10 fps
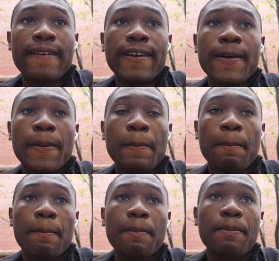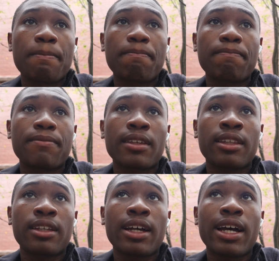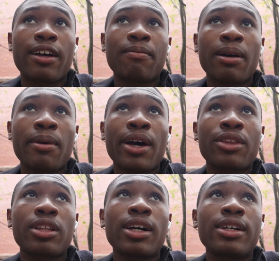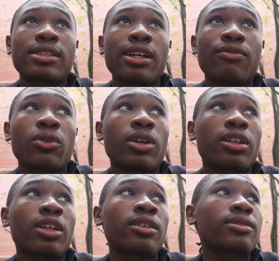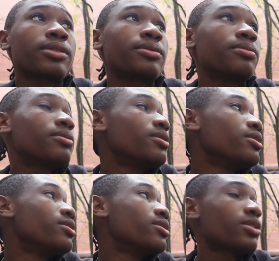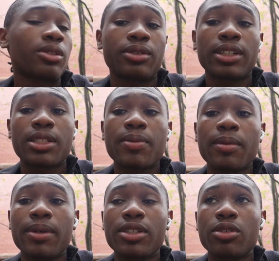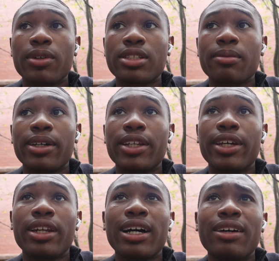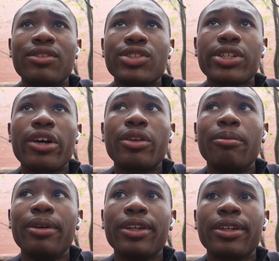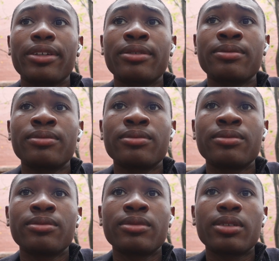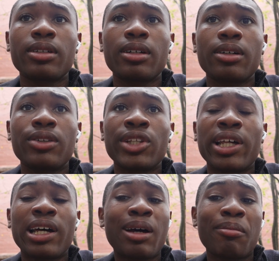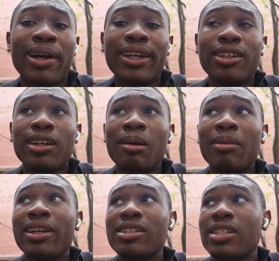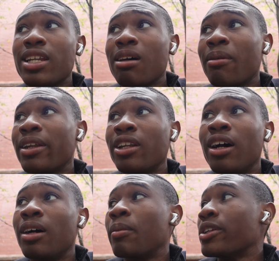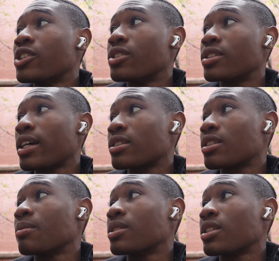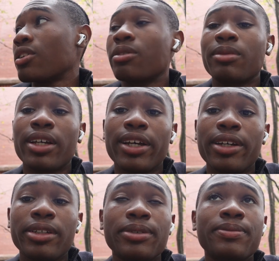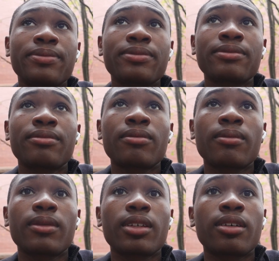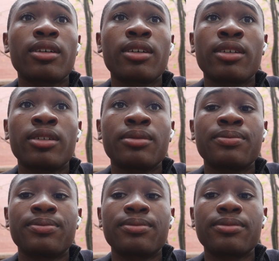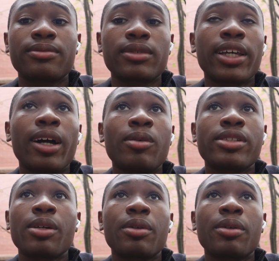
yeah. And then I have my math class at 4:00. So that's pretty much the rest of my day, and I have this other meeting that I might attend, I might not. I might just text them and tell them that hey, I wasn't